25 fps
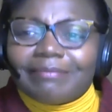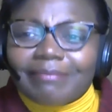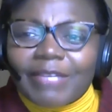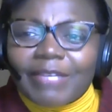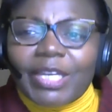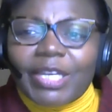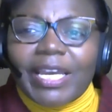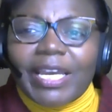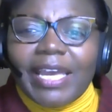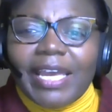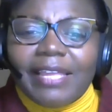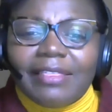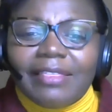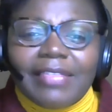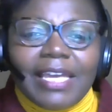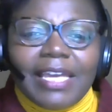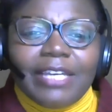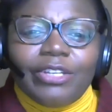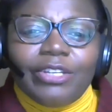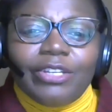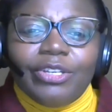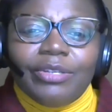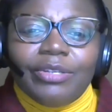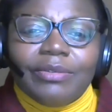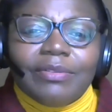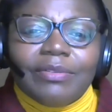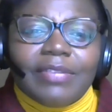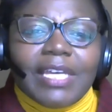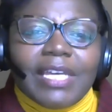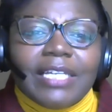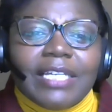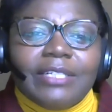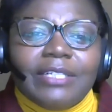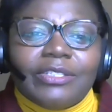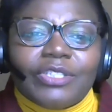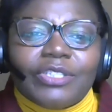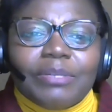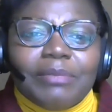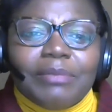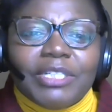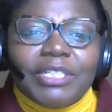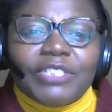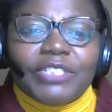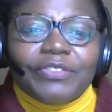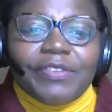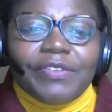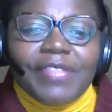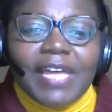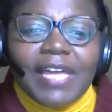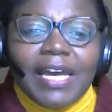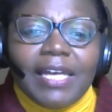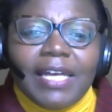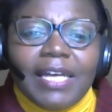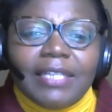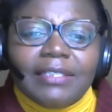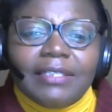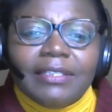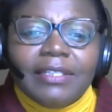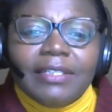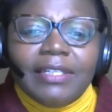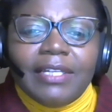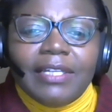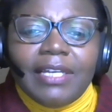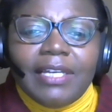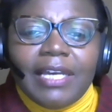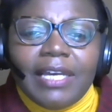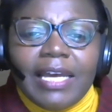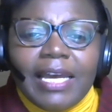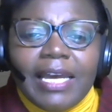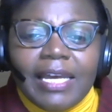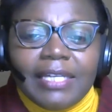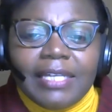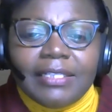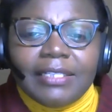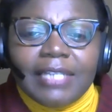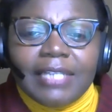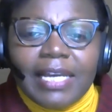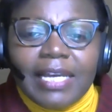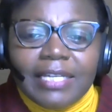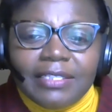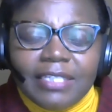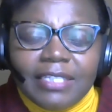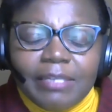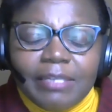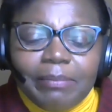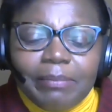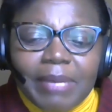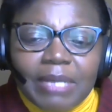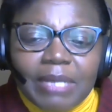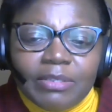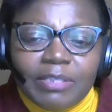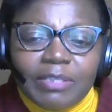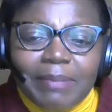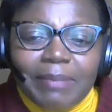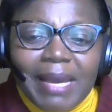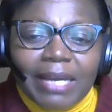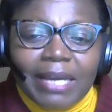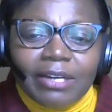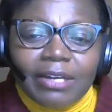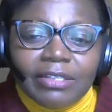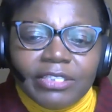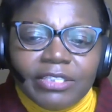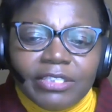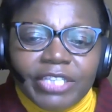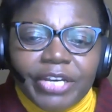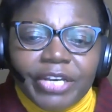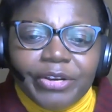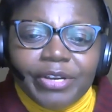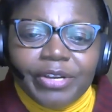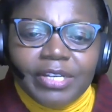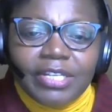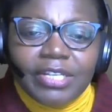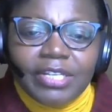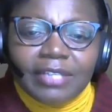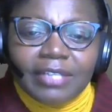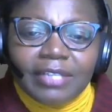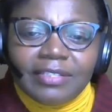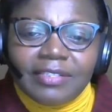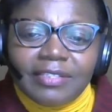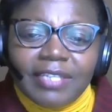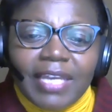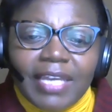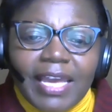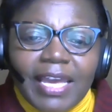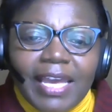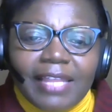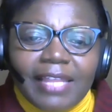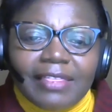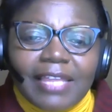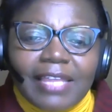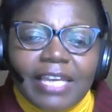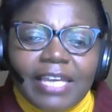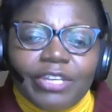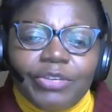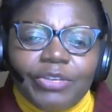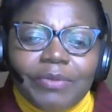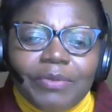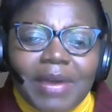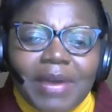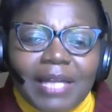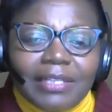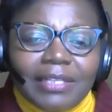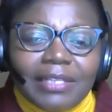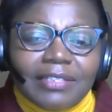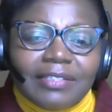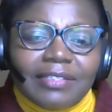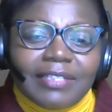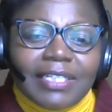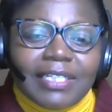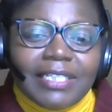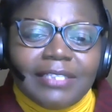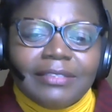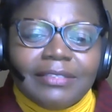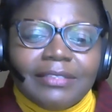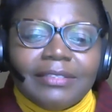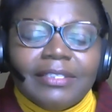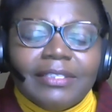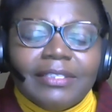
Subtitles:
Okay, thank you. Thank you so much for that. And I see bouncebackontario.ca. Thank you, Allison.